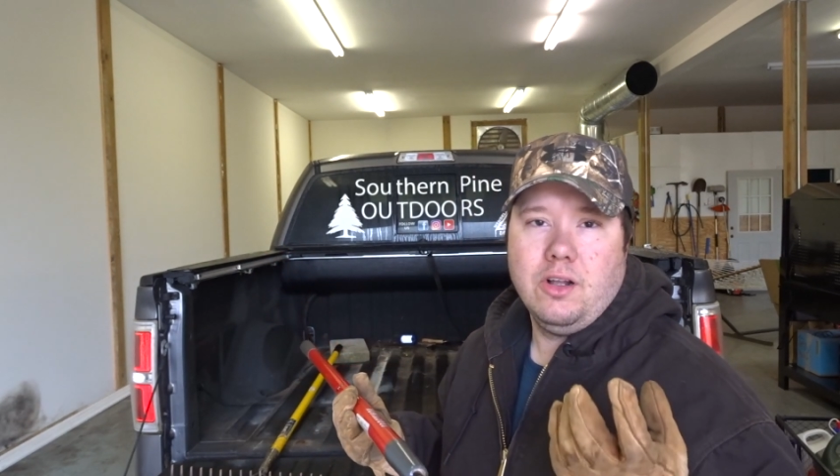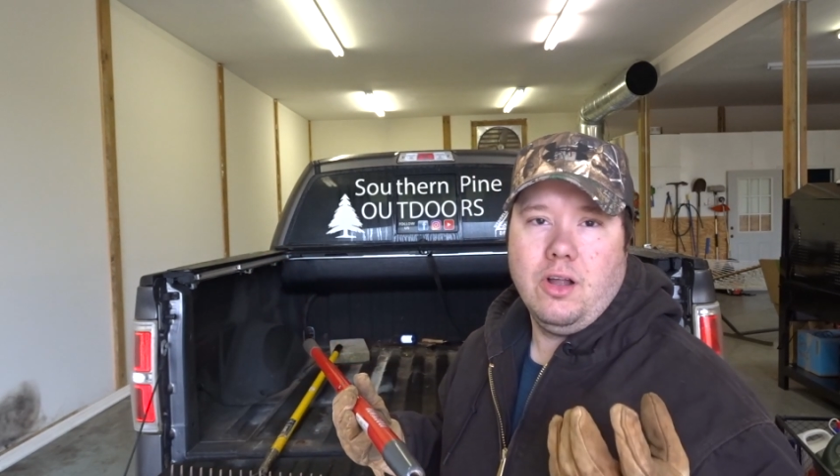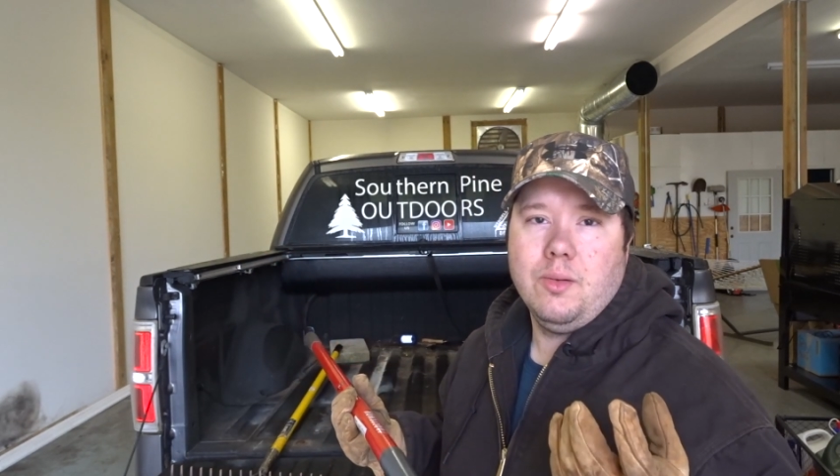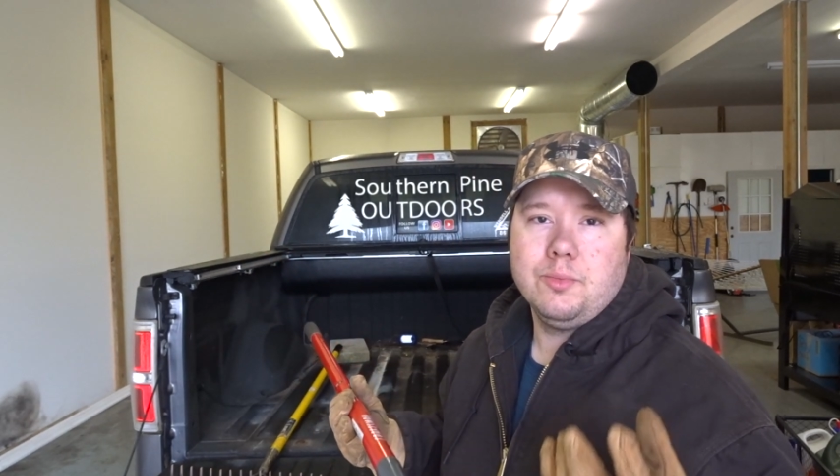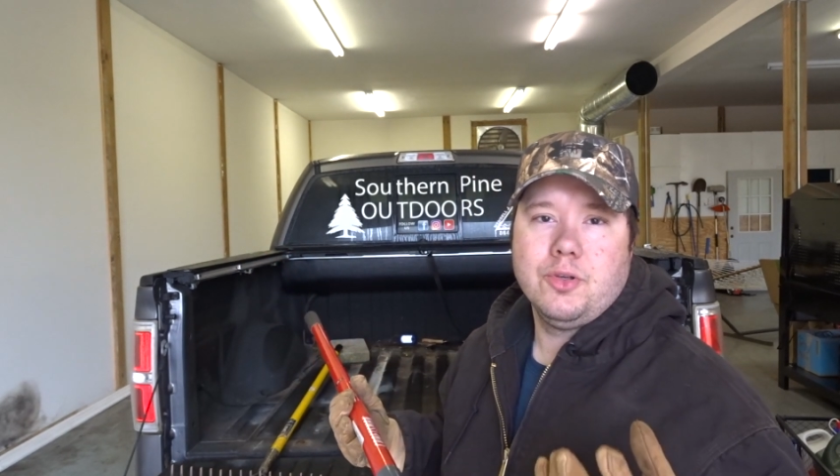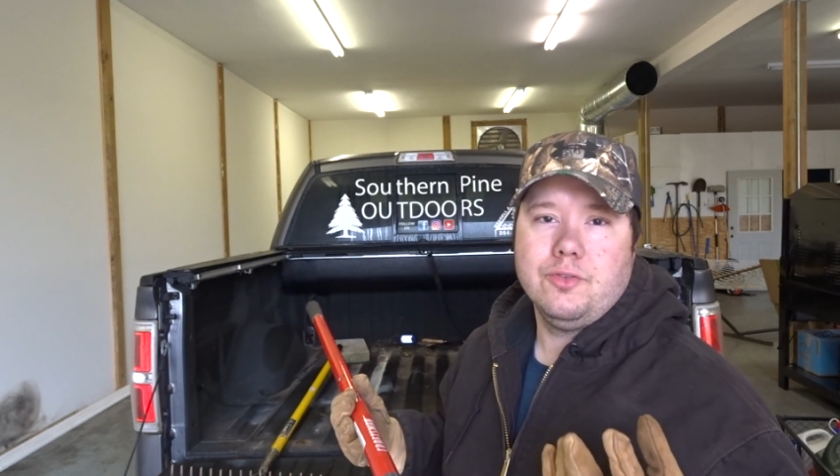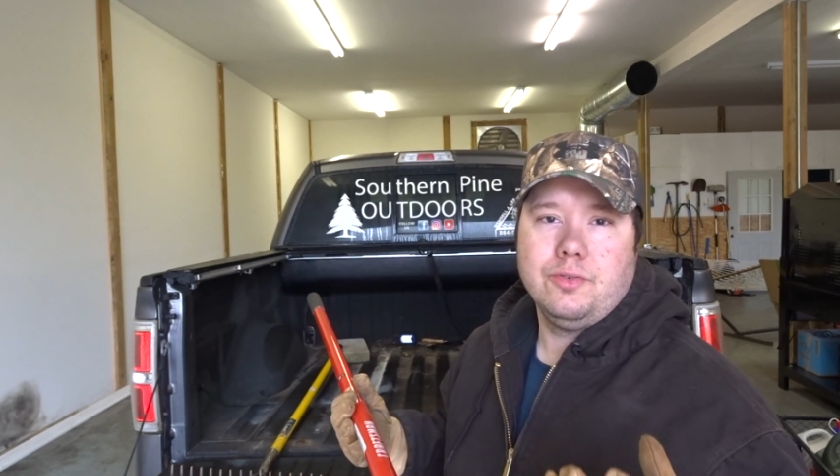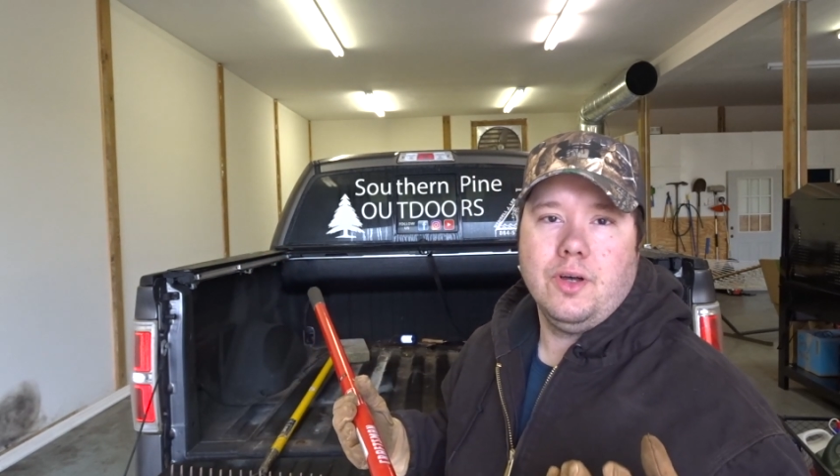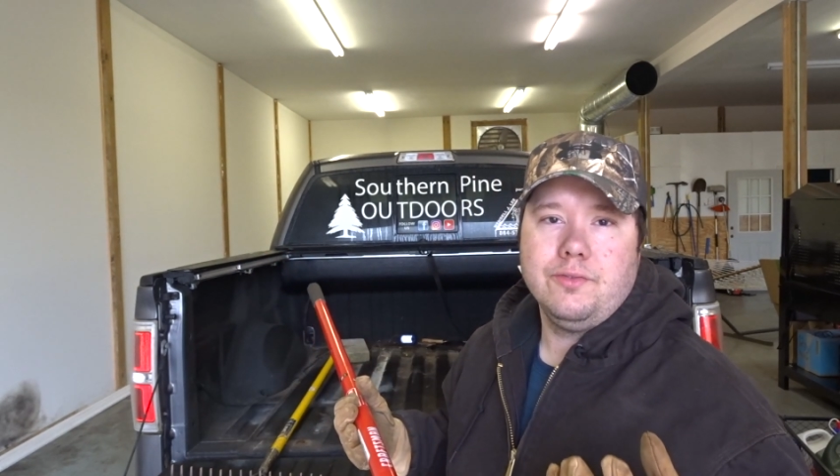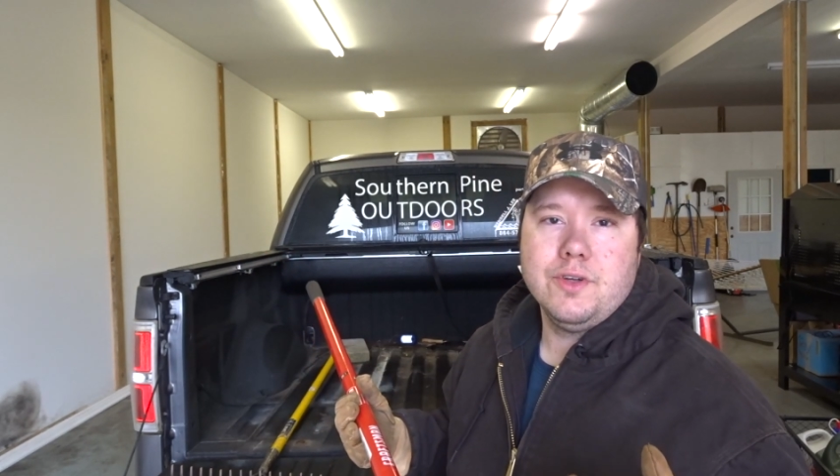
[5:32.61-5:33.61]
clumps
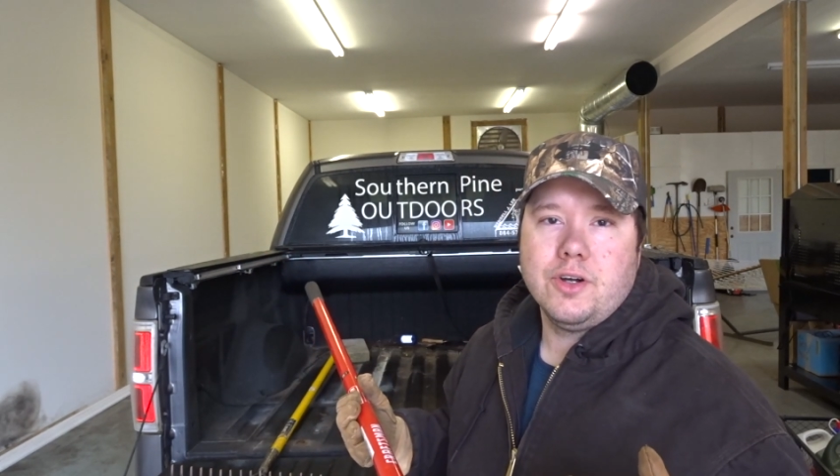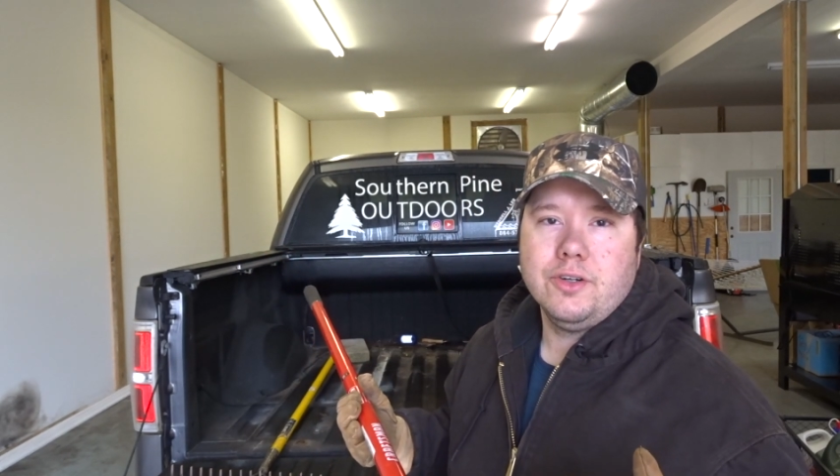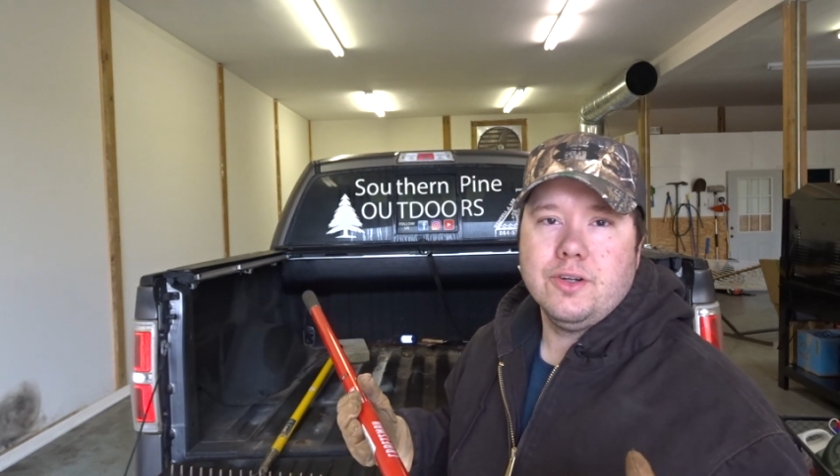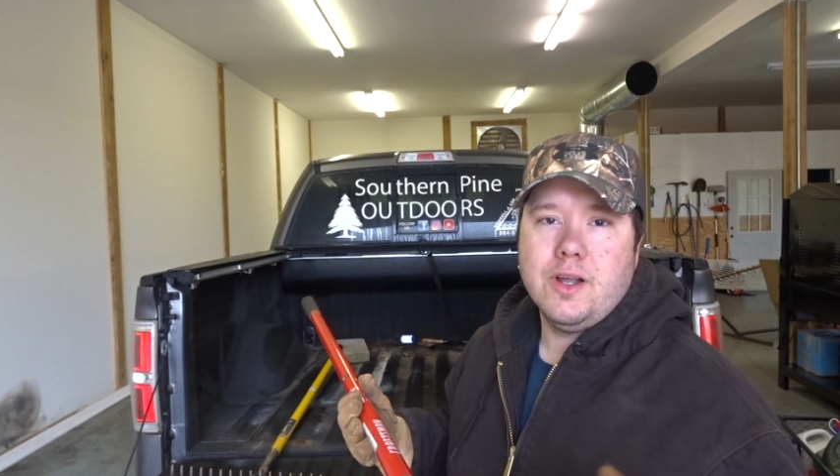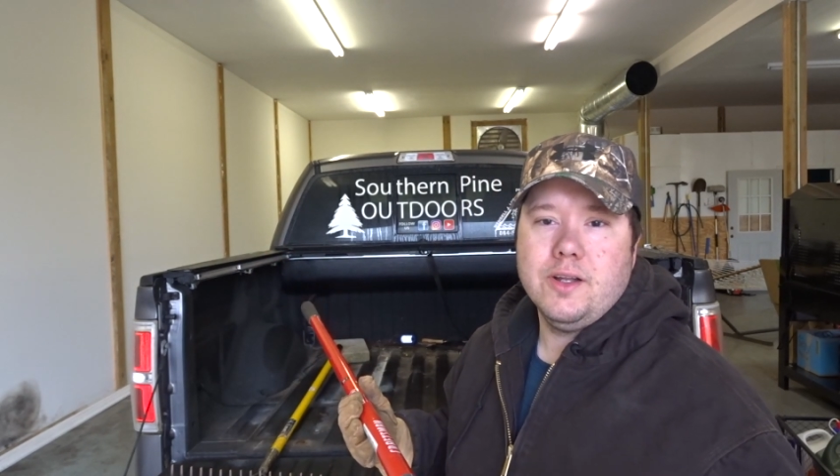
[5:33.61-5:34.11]
of dirt,